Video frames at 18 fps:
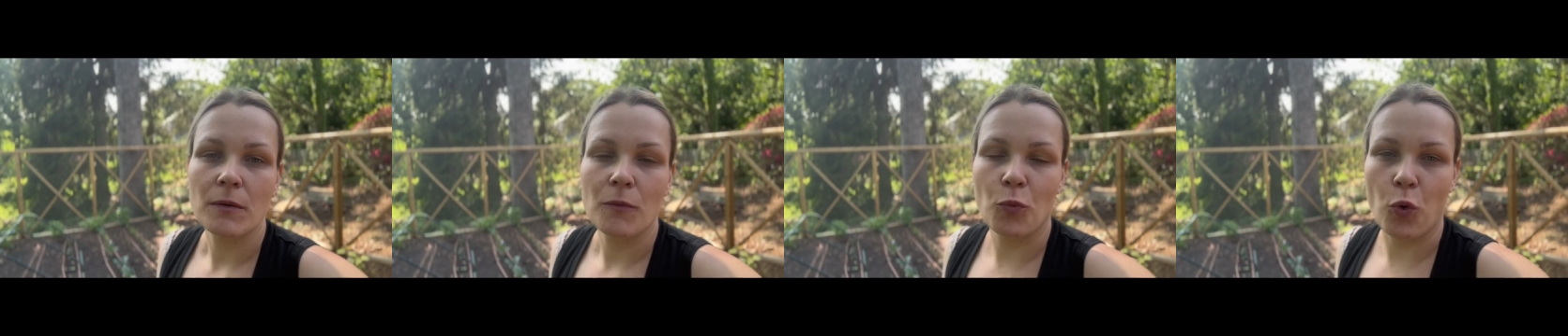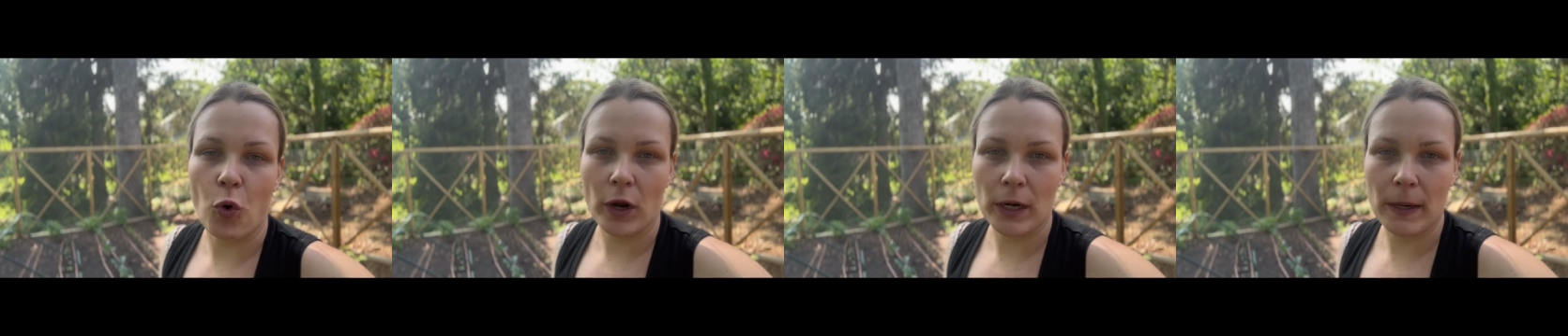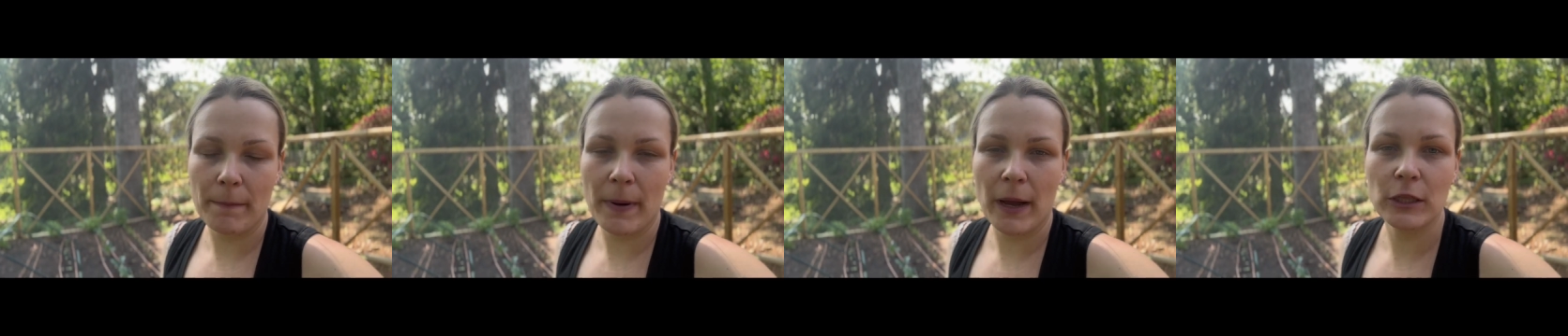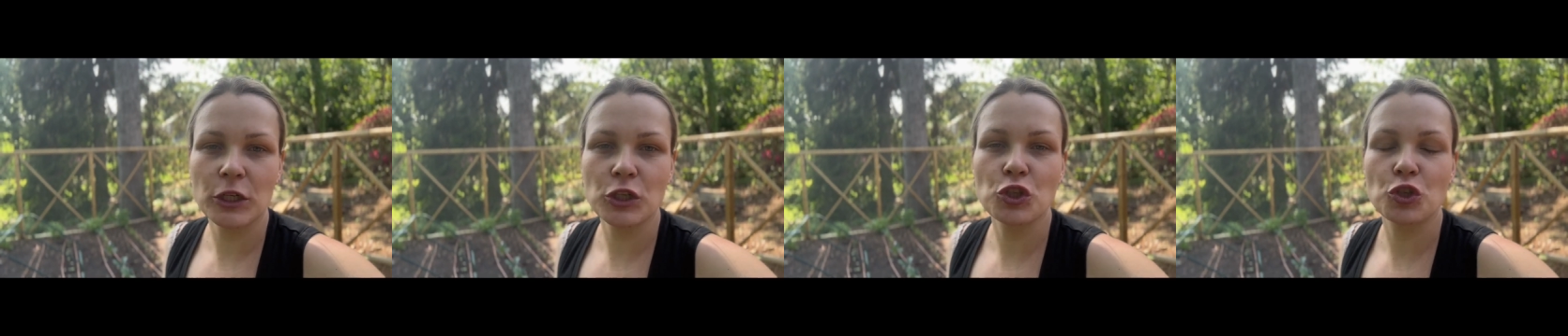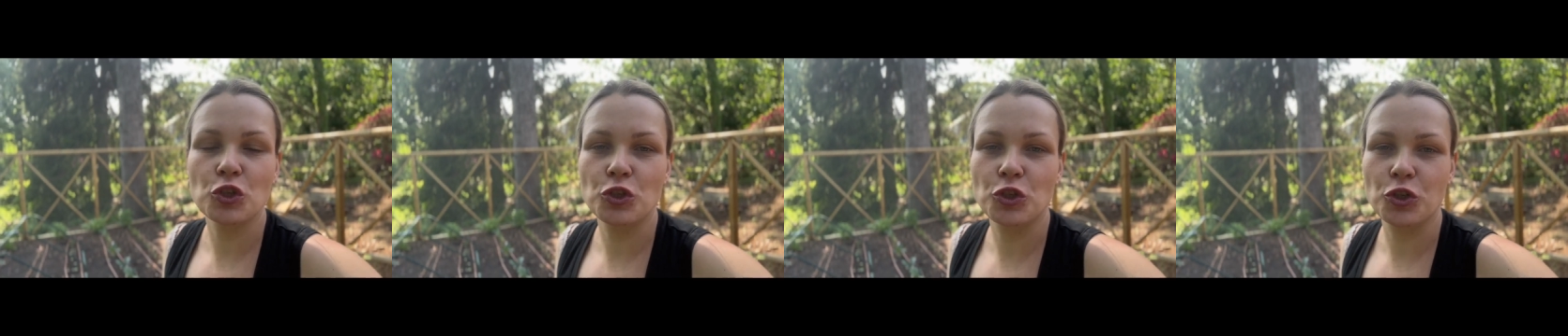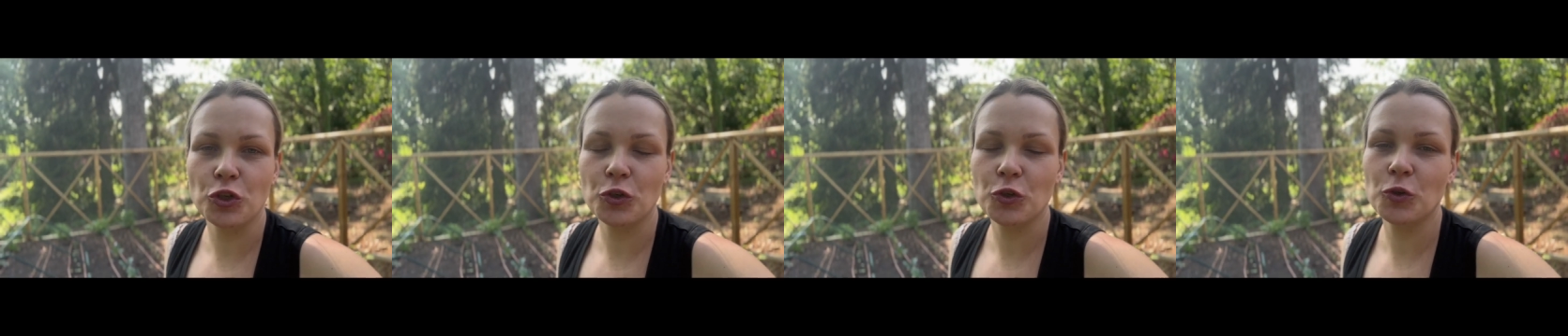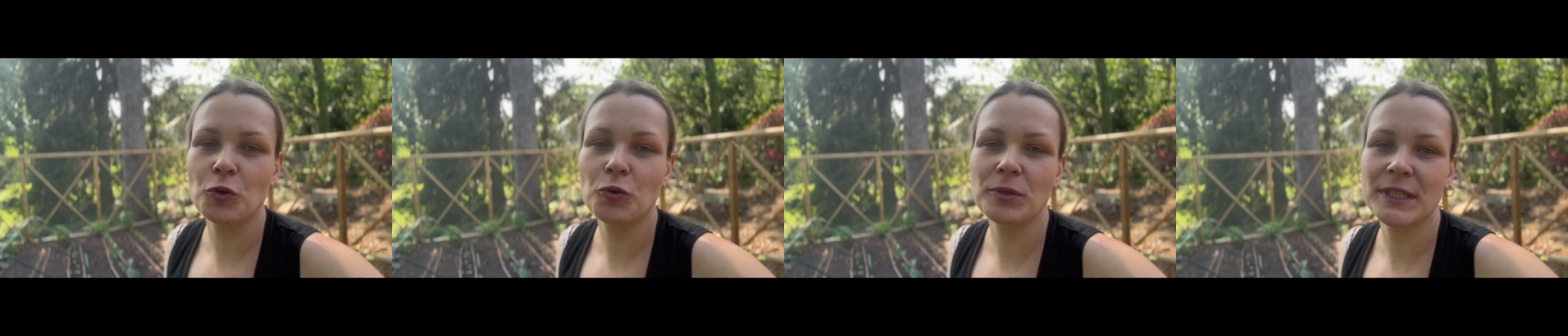watermelons
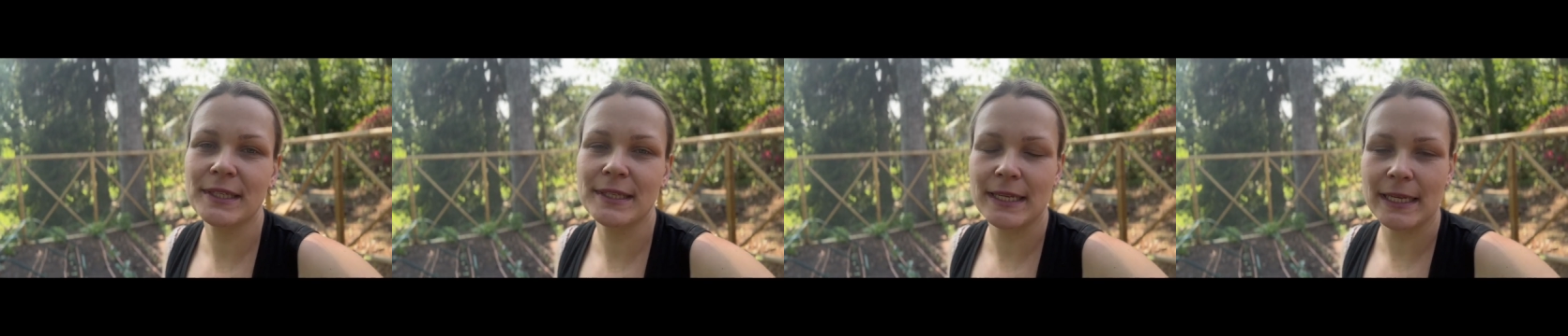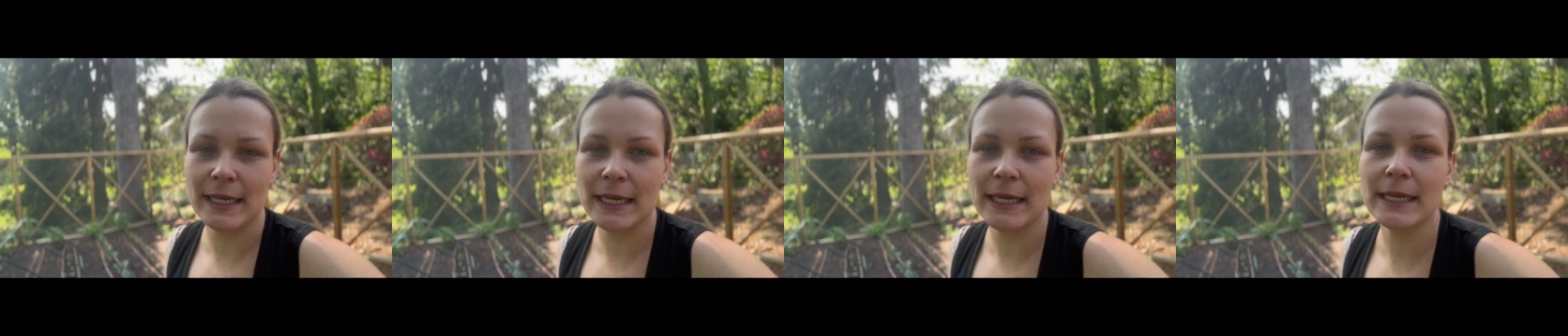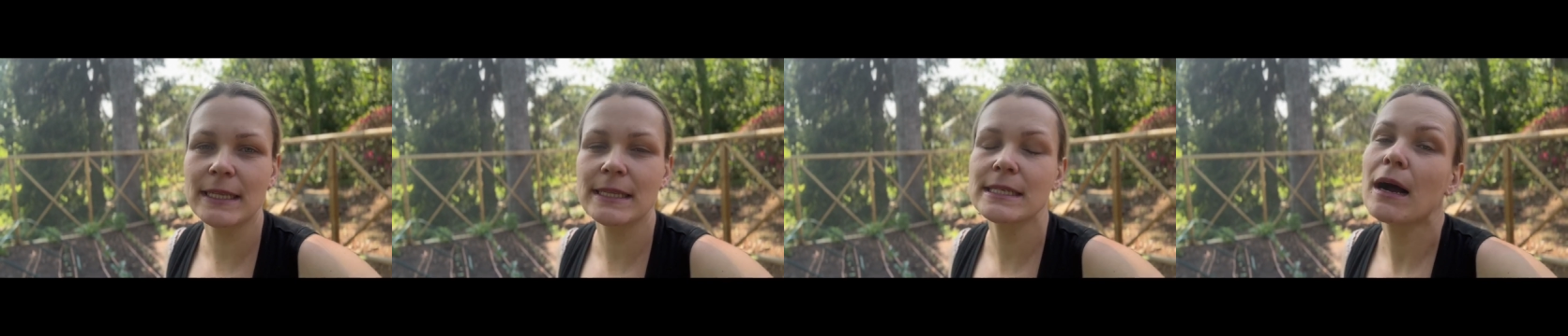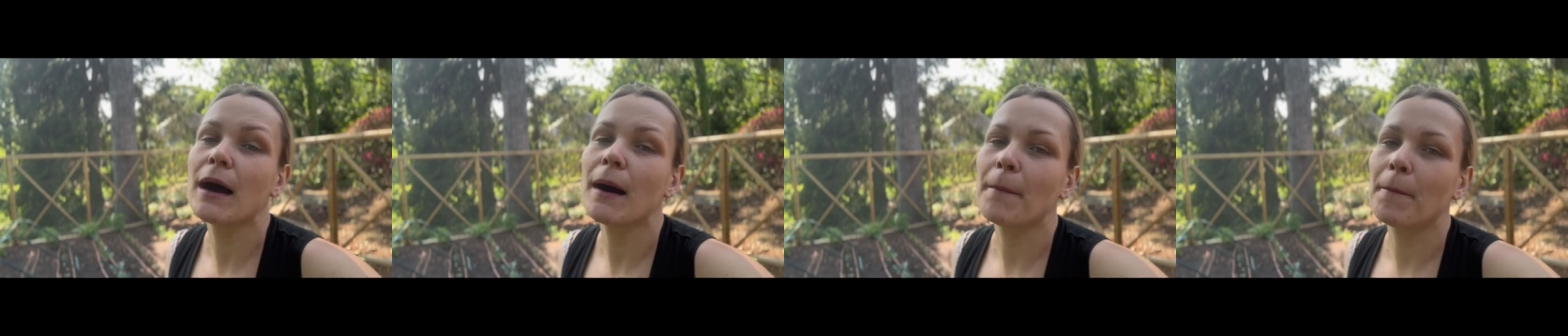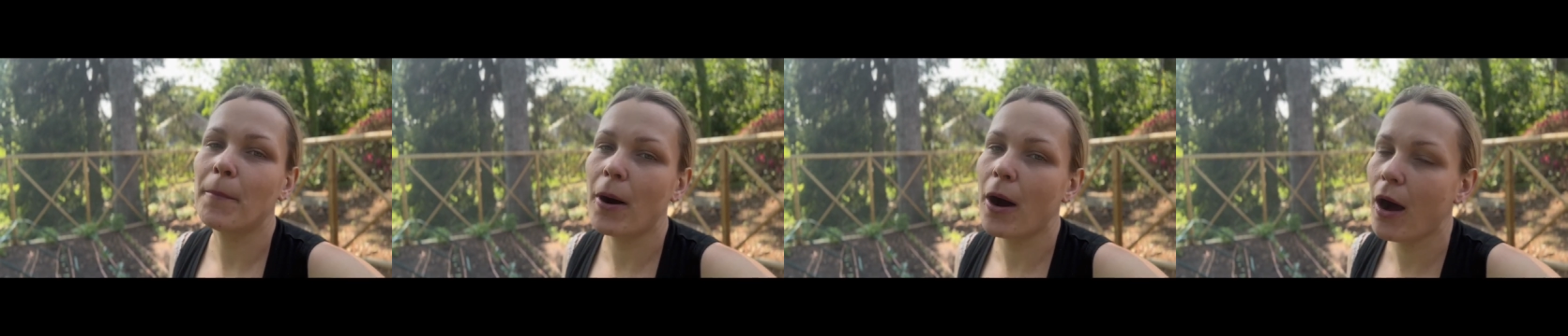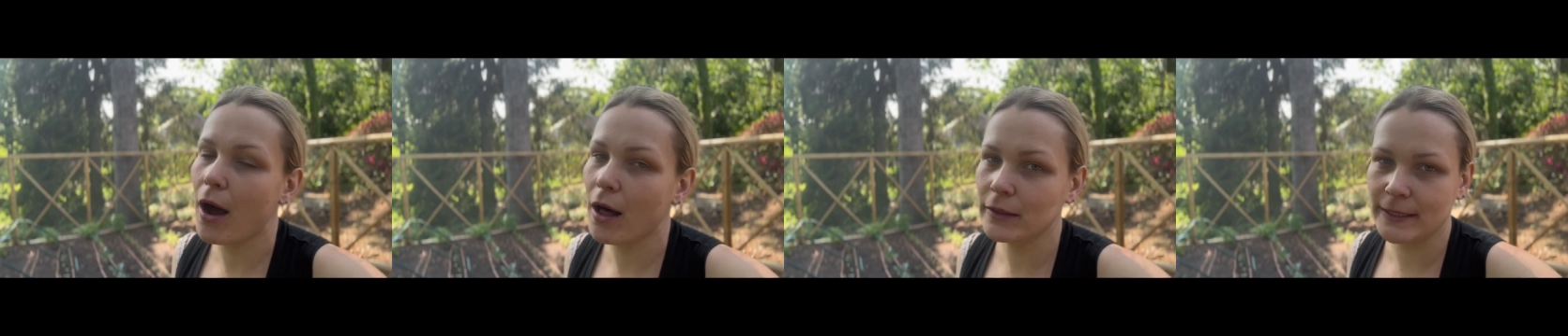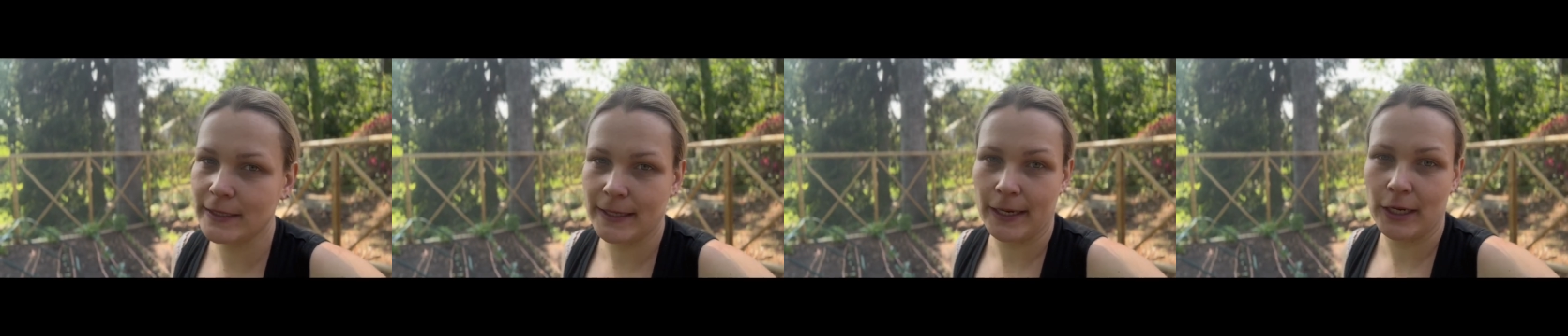do need
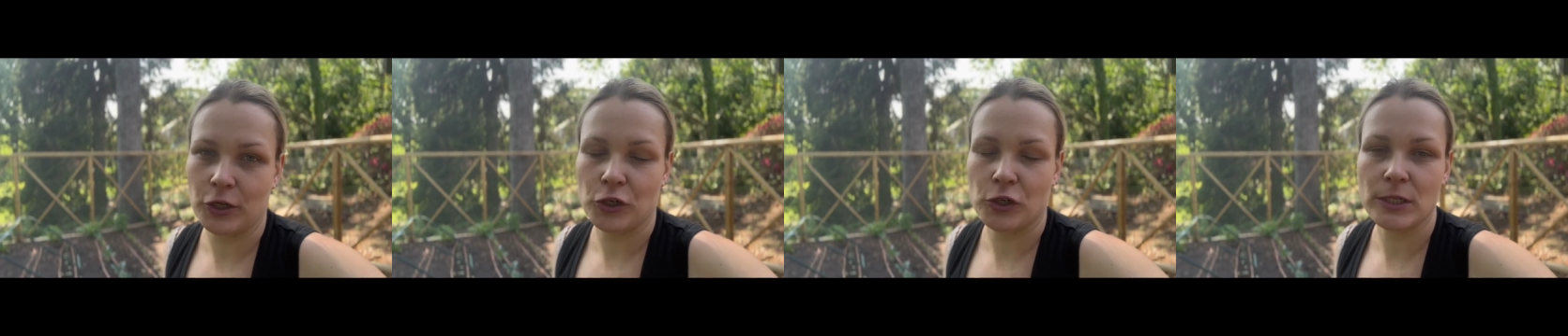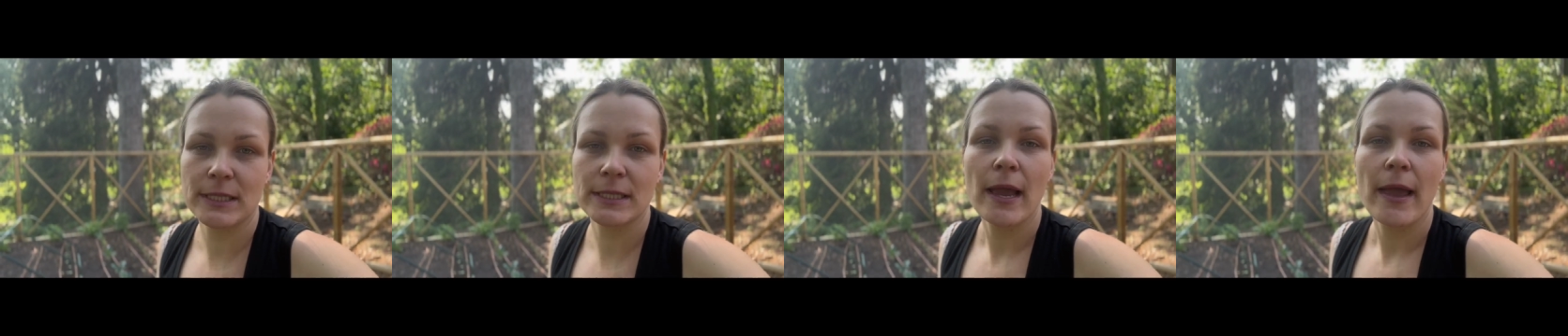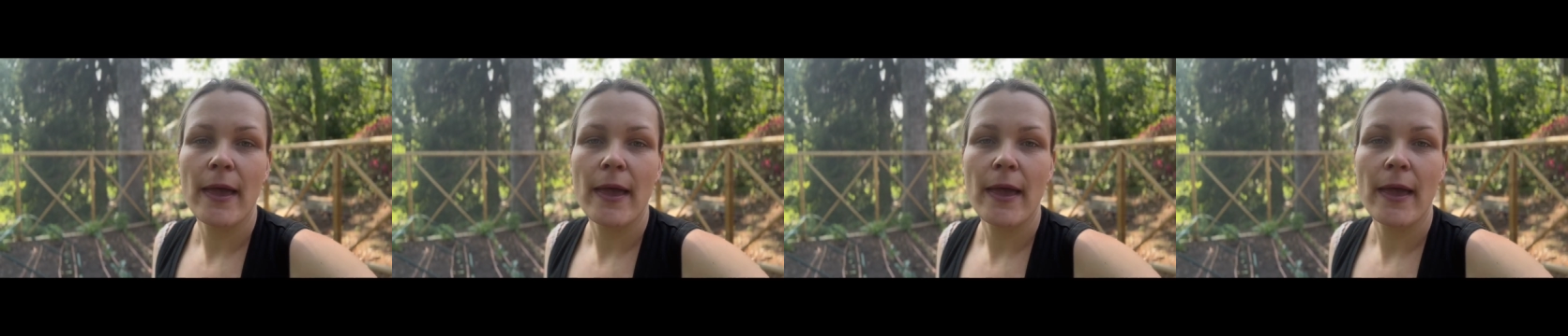pollinators,